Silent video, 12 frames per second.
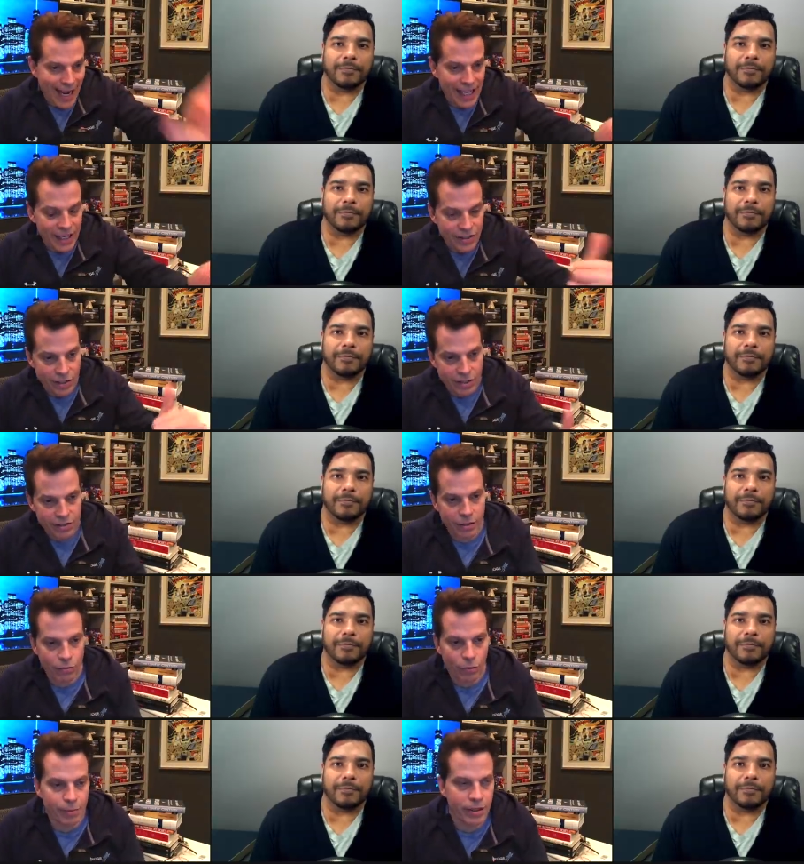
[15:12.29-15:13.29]
Speaker 1: agent.
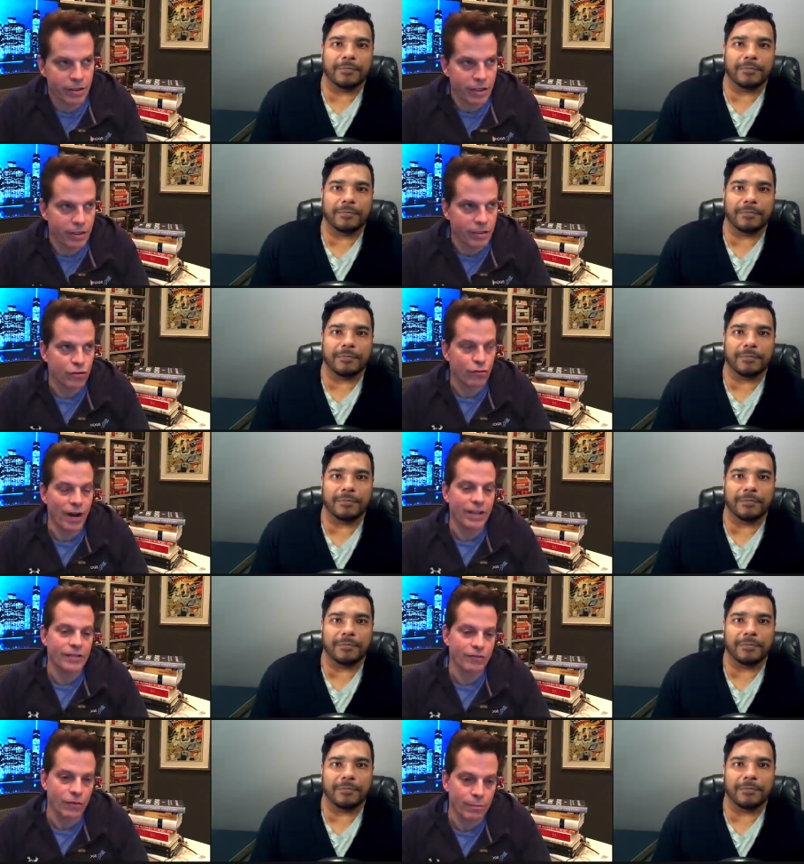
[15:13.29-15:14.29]
It will be the
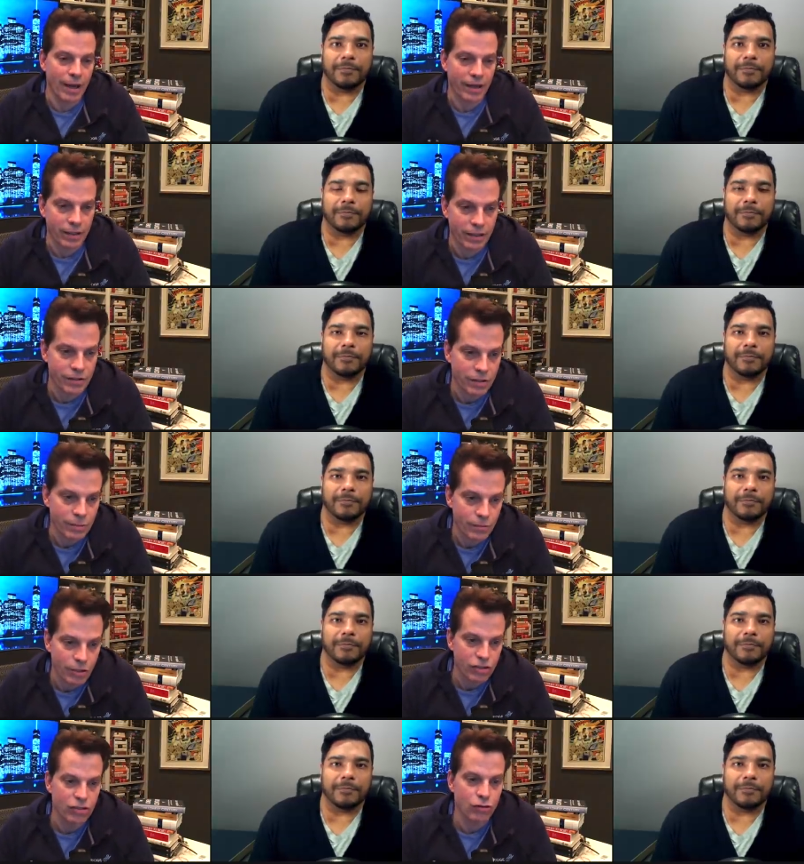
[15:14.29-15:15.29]
transfer mechanism,
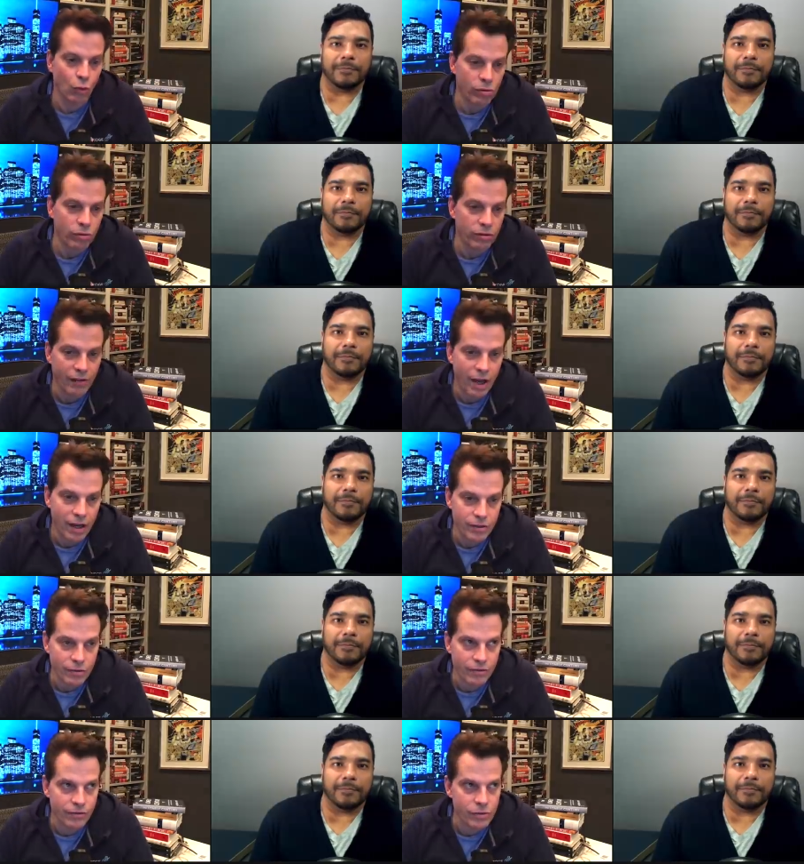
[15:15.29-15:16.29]
the store of
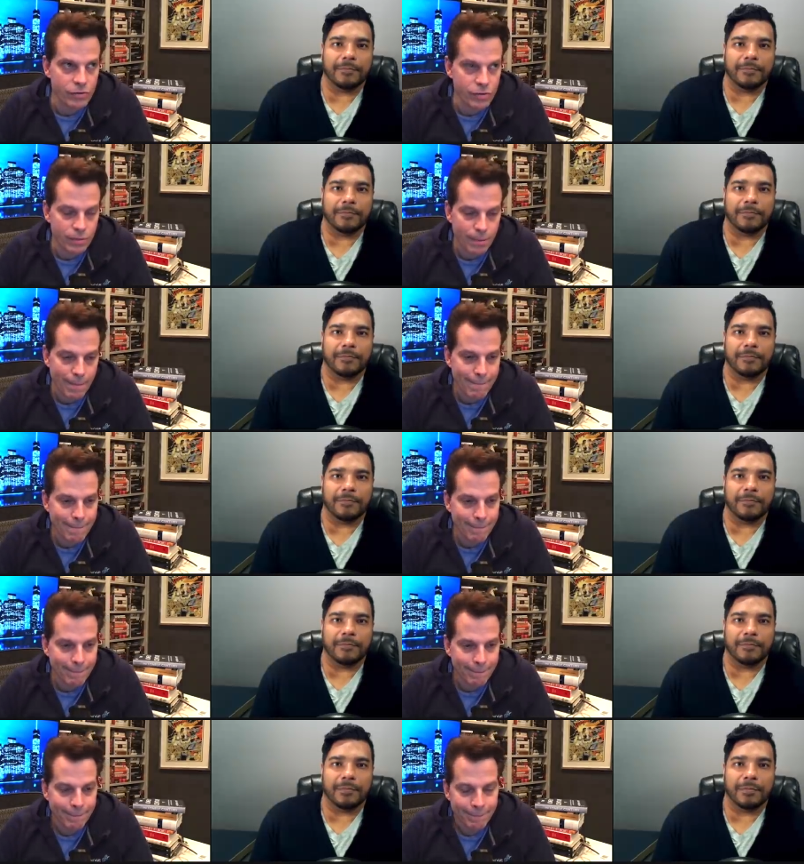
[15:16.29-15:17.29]
value of the future.
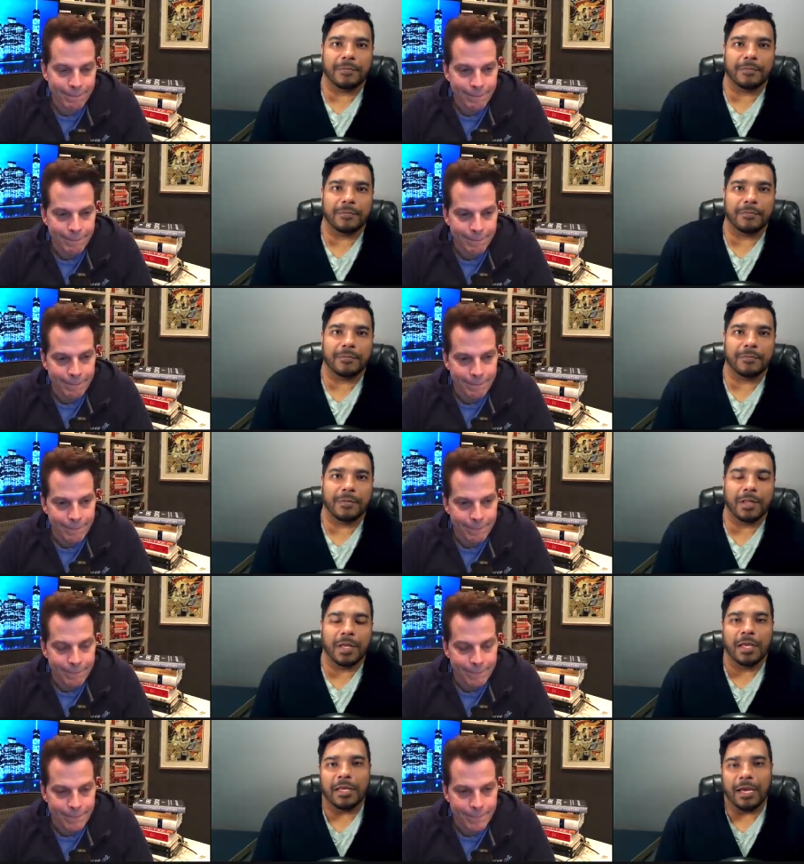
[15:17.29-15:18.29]

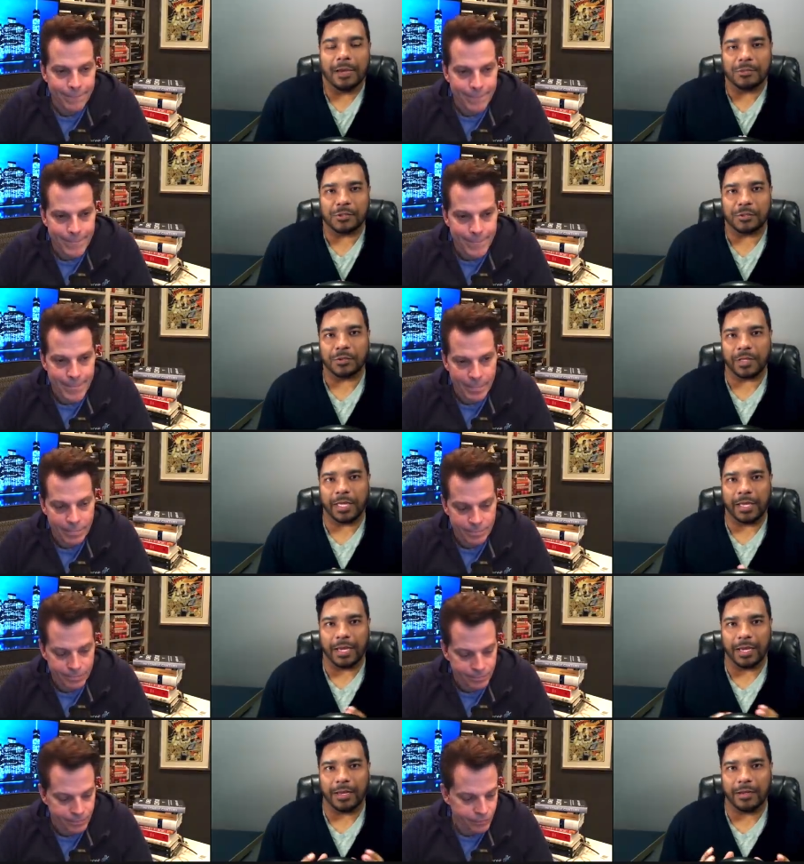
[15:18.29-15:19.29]
Speaker 2: Yeah, absolutely.
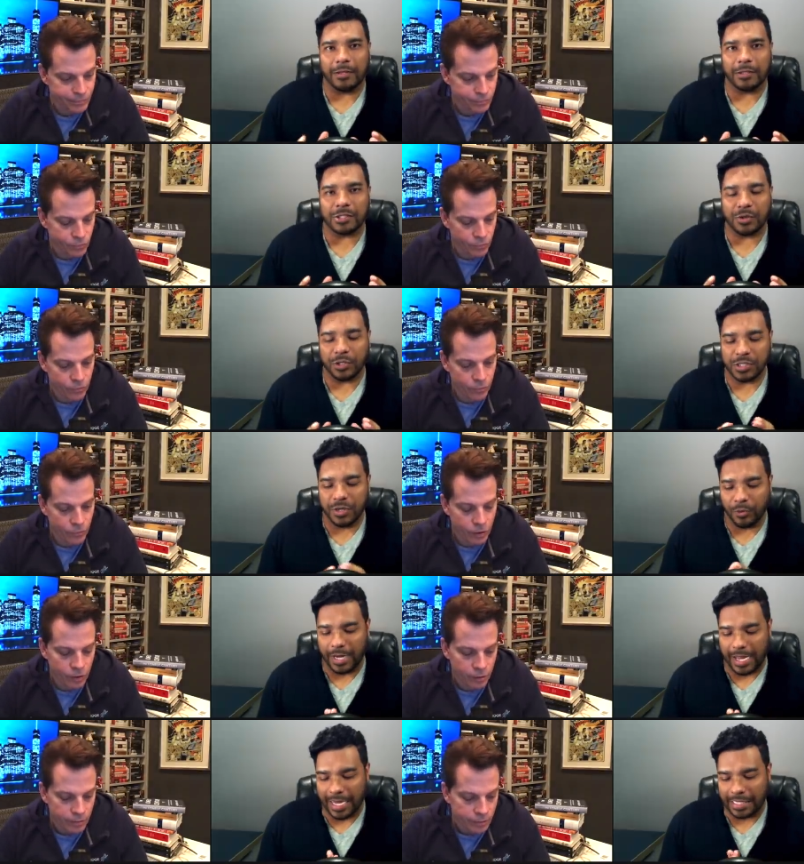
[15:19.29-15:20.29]
And there's a question I want
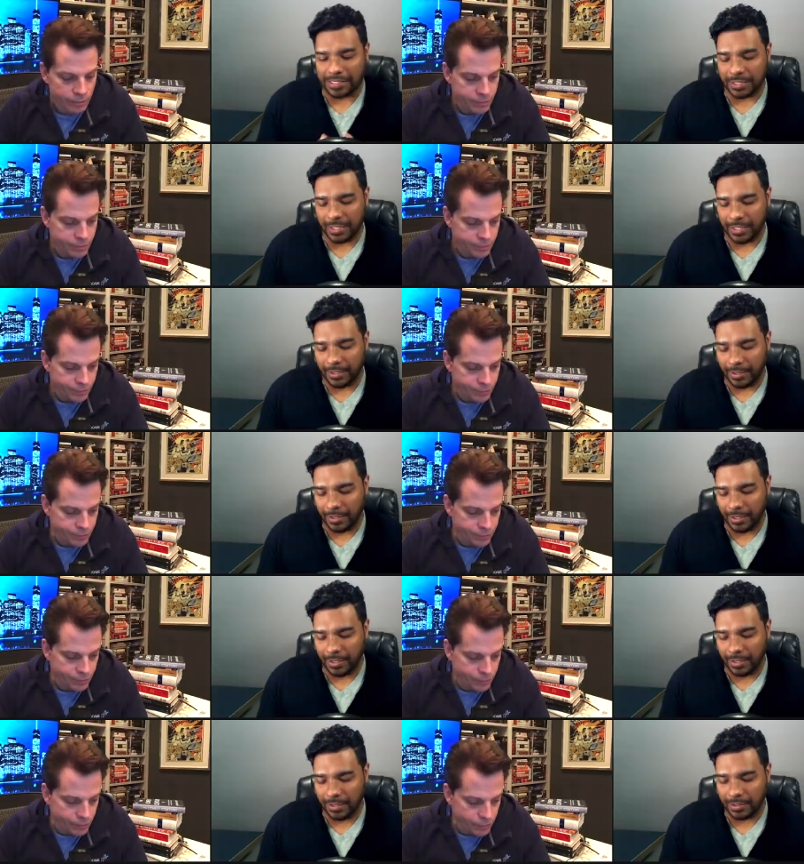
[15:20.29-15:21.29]
to ask, and
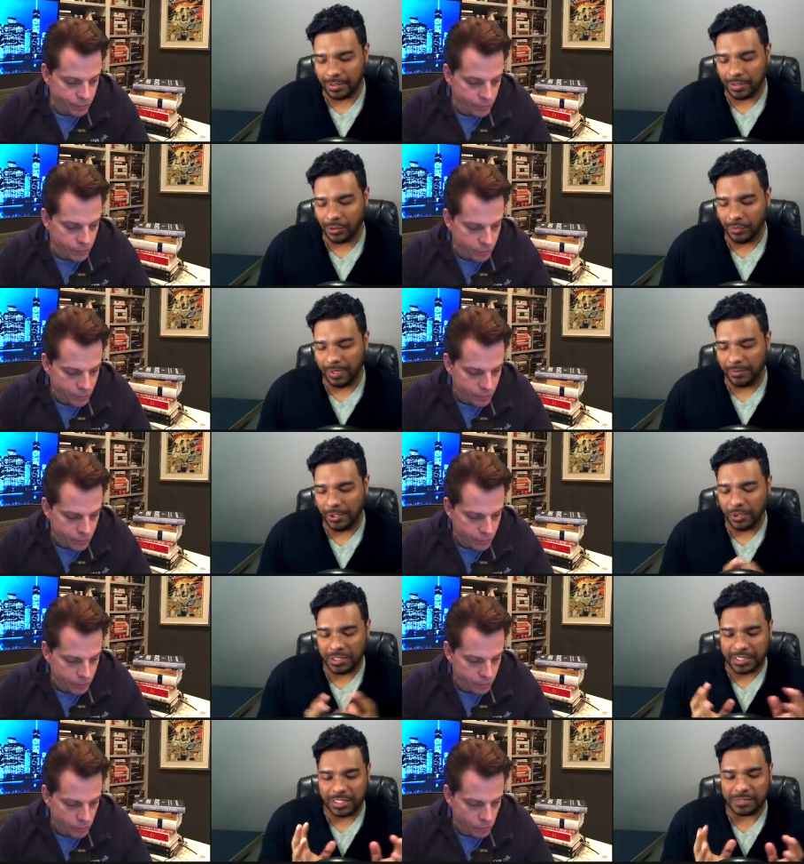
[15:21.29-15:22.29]
it, you know, maybe you can
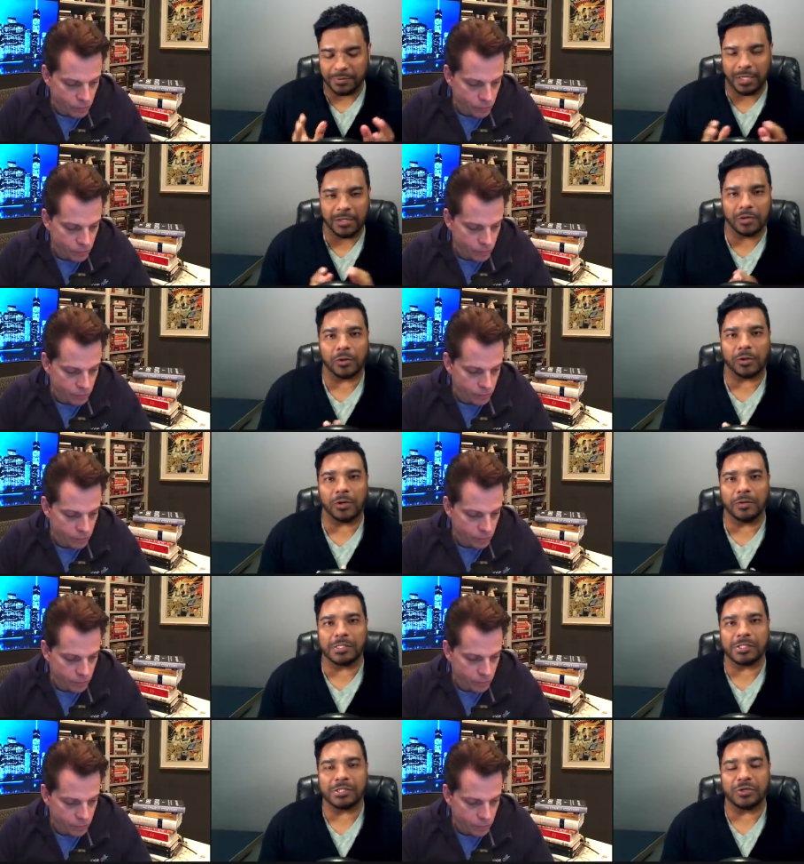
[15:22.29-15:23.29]
take us behind the curtain
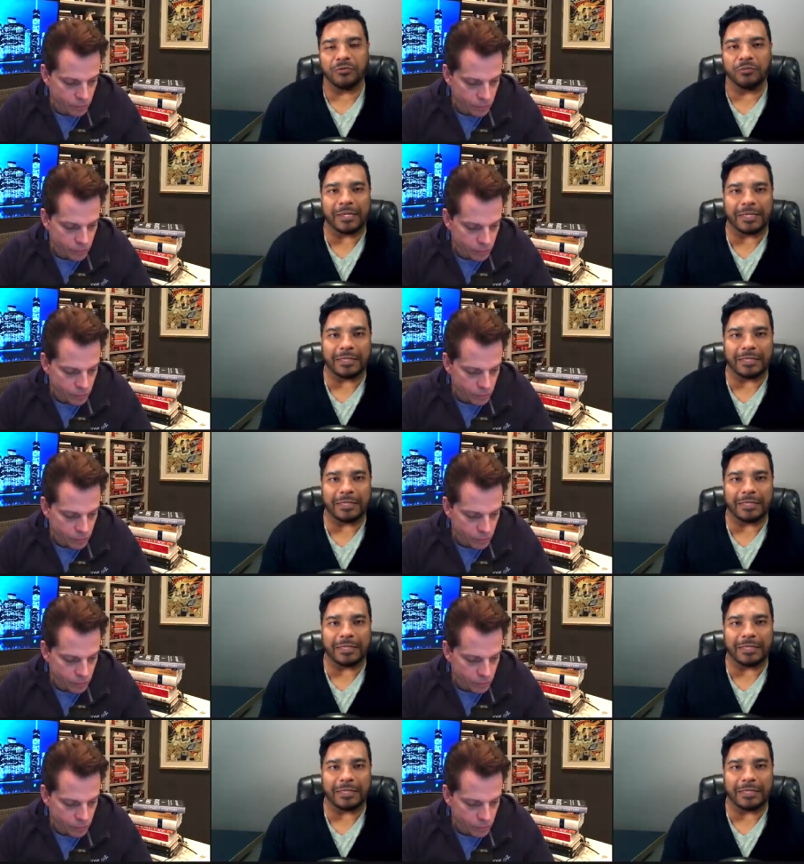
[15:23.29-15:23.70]
since you've been in the